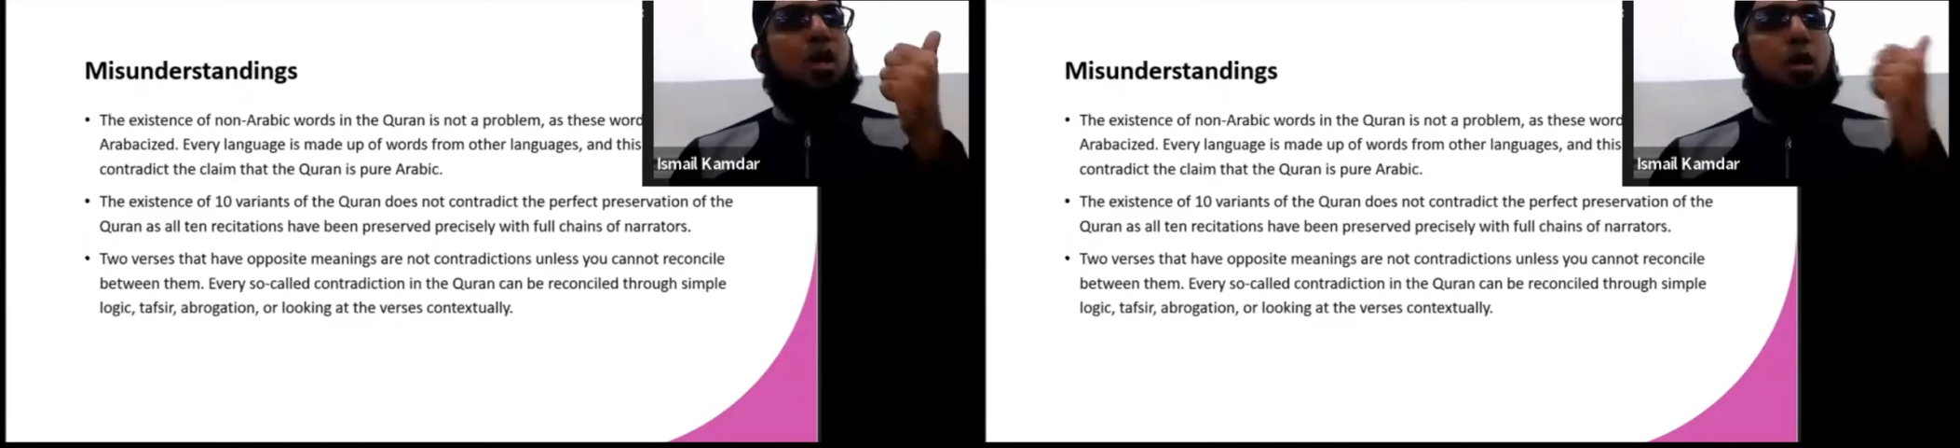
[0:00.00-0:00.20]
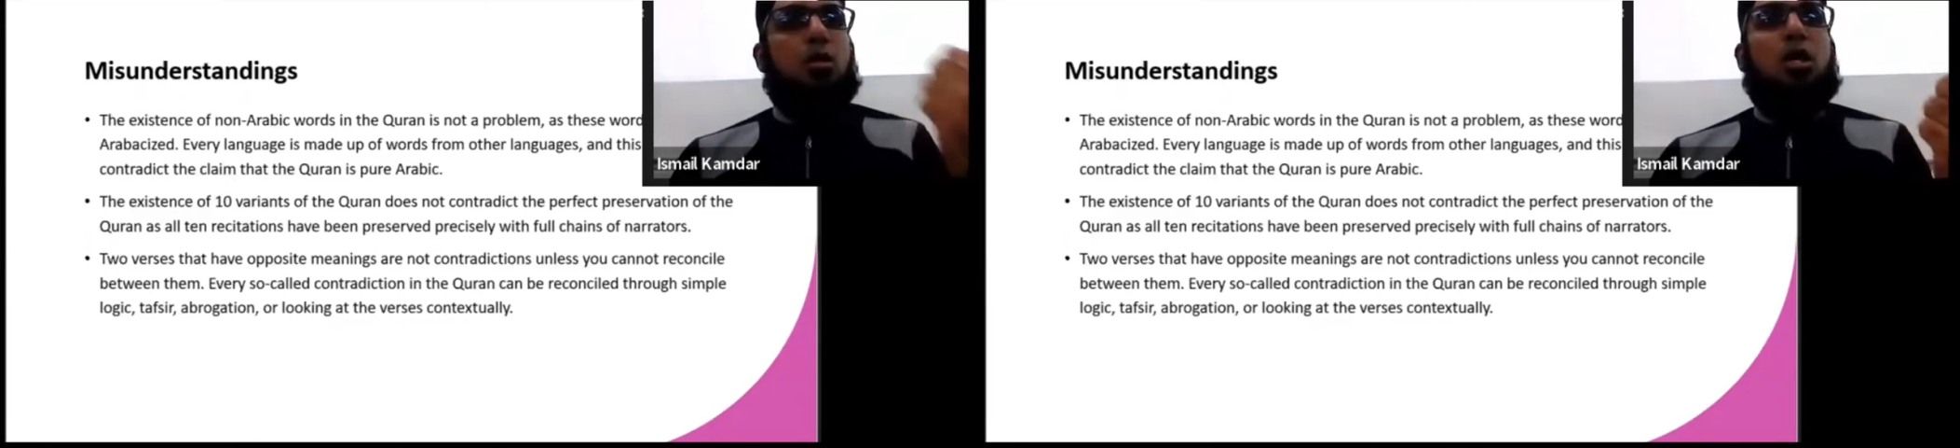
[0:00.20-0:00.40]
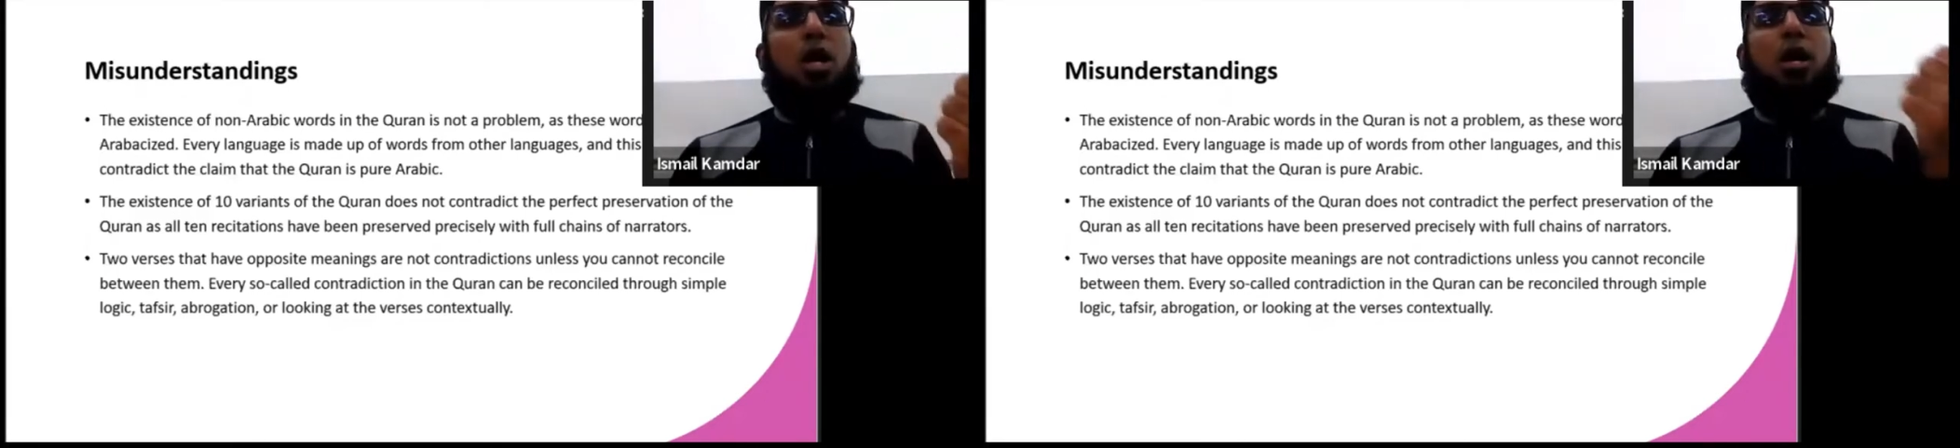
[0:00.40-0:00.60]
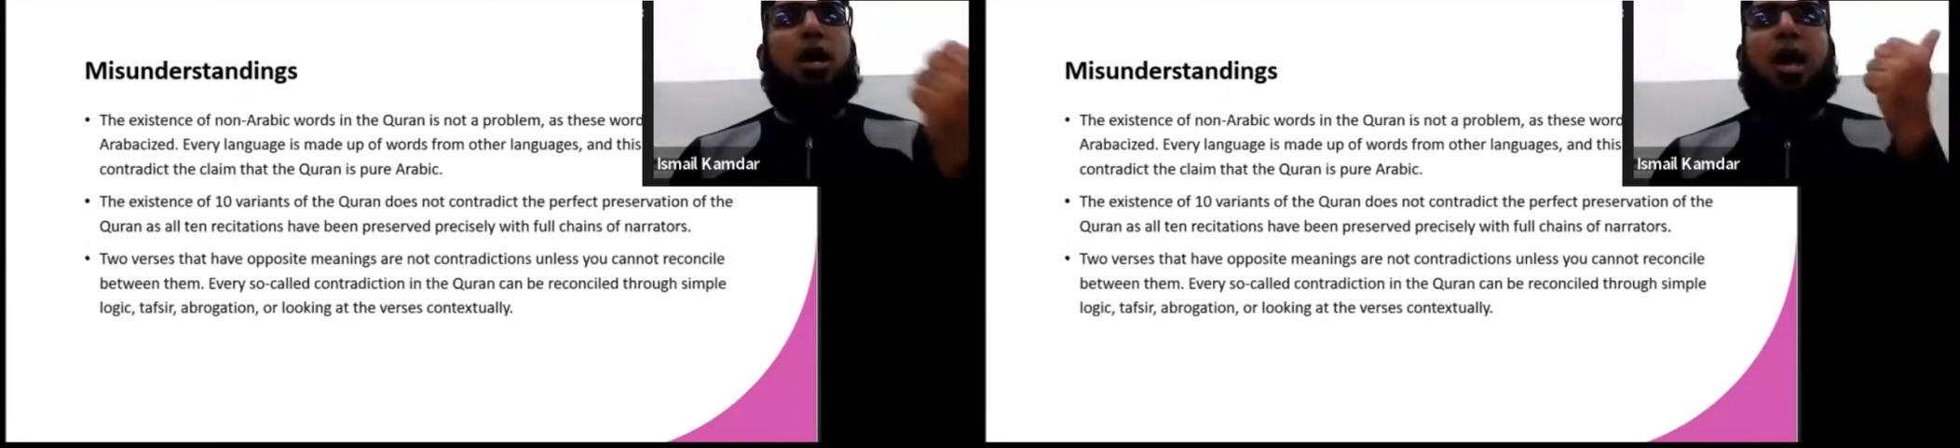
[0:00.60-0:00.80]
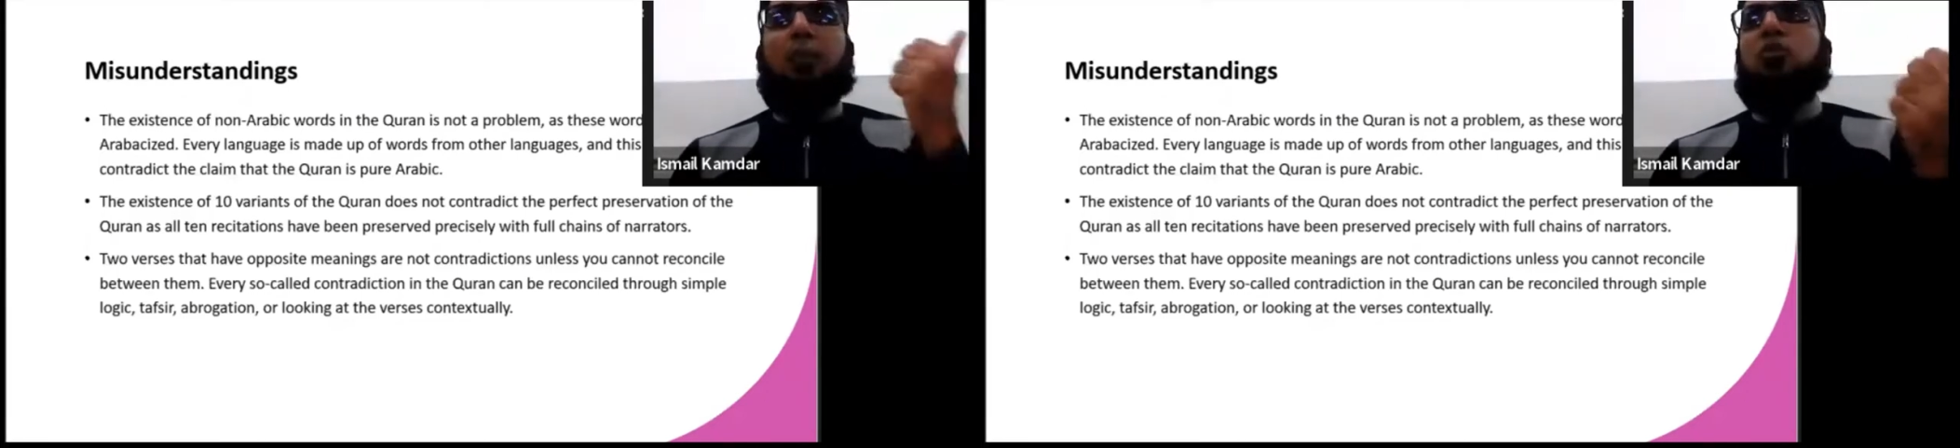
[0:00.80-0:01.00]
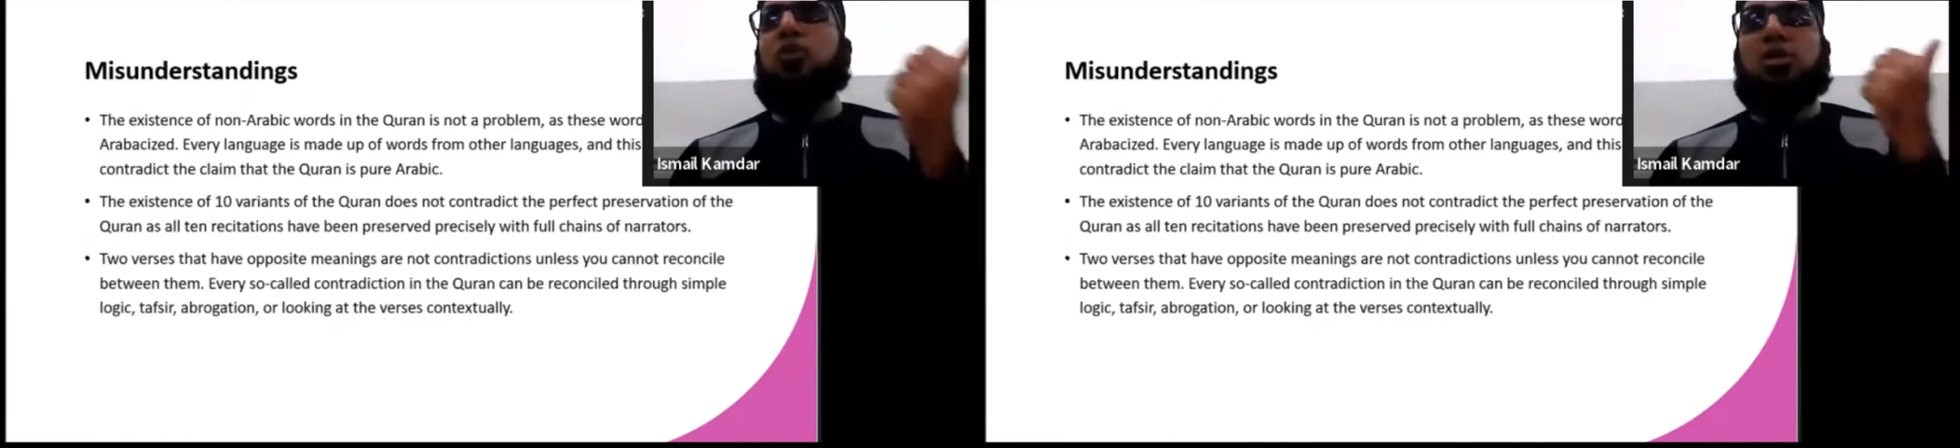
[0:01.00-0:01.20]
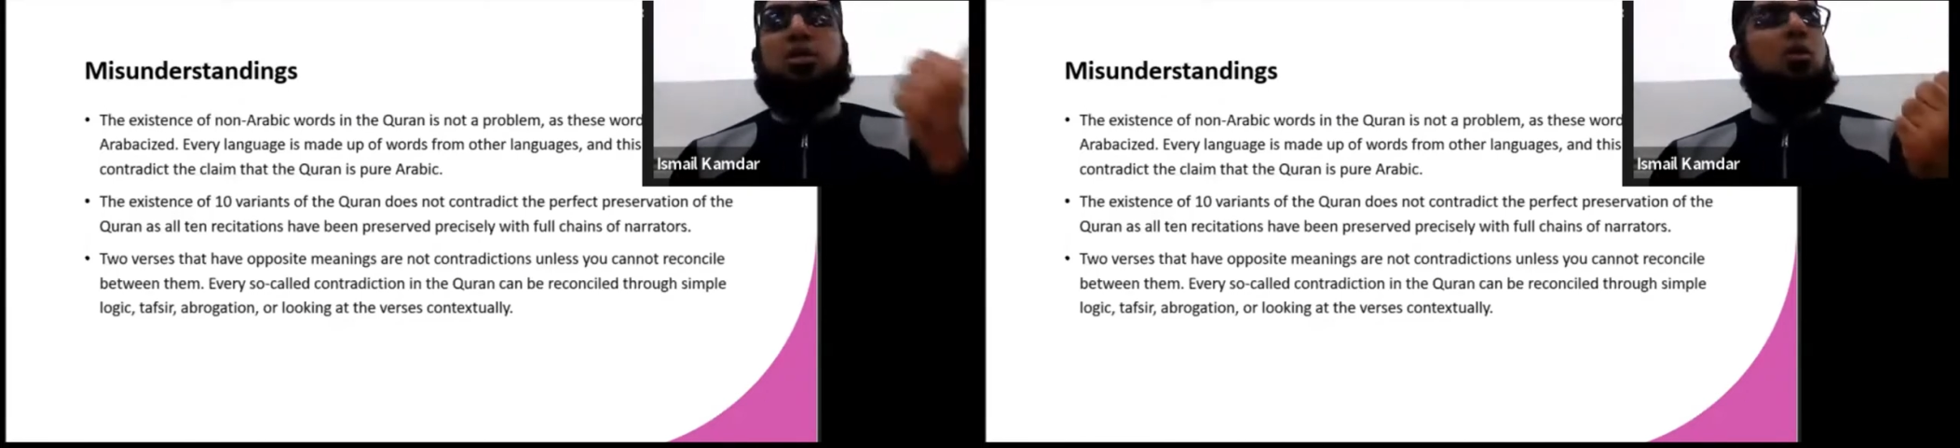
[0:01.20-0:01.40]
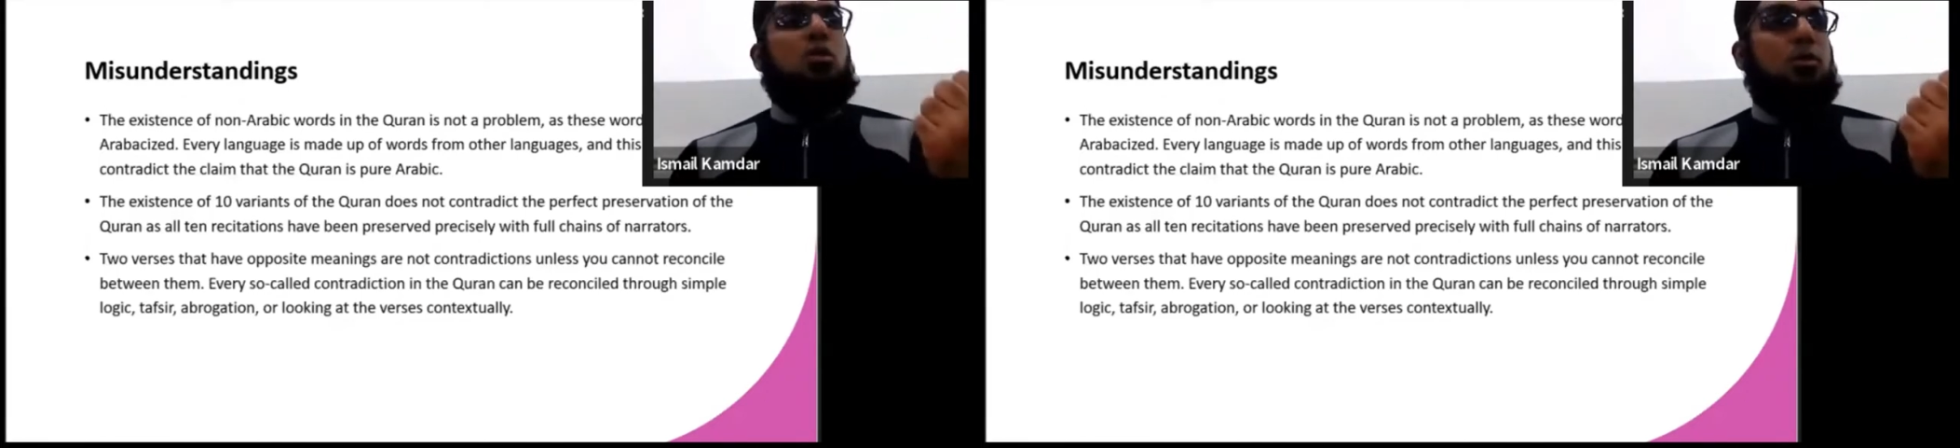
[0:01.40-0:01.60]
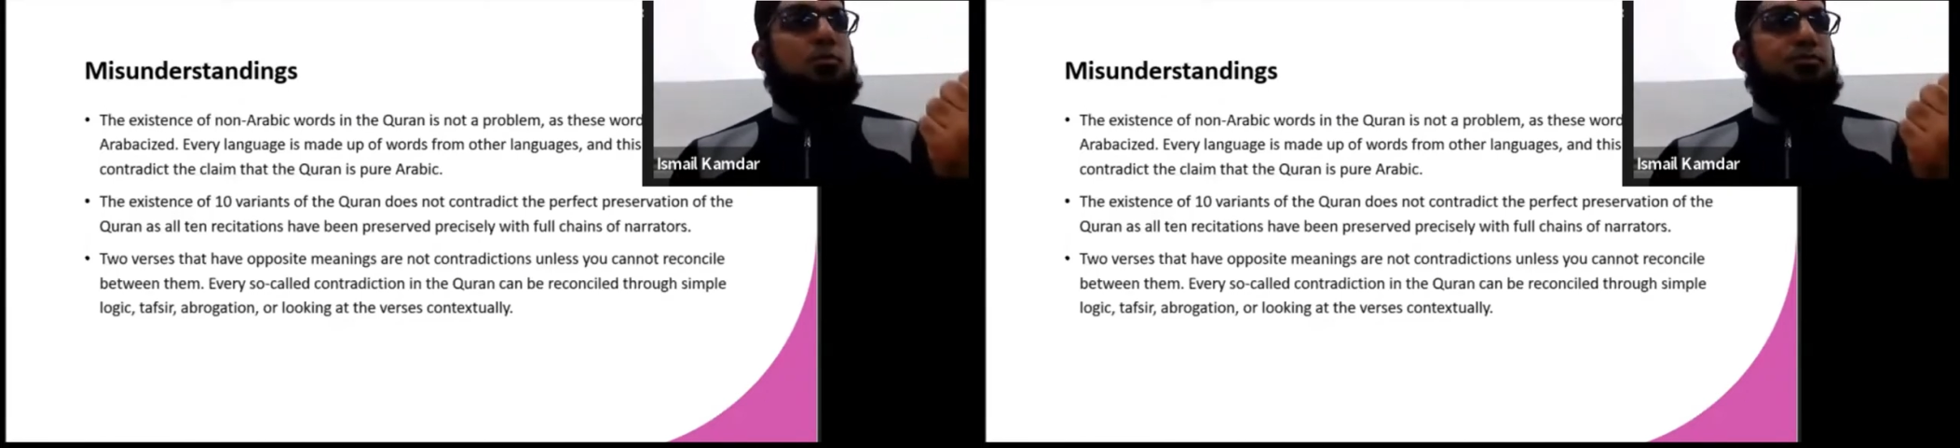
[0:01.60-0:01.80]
Allah abrogated the law.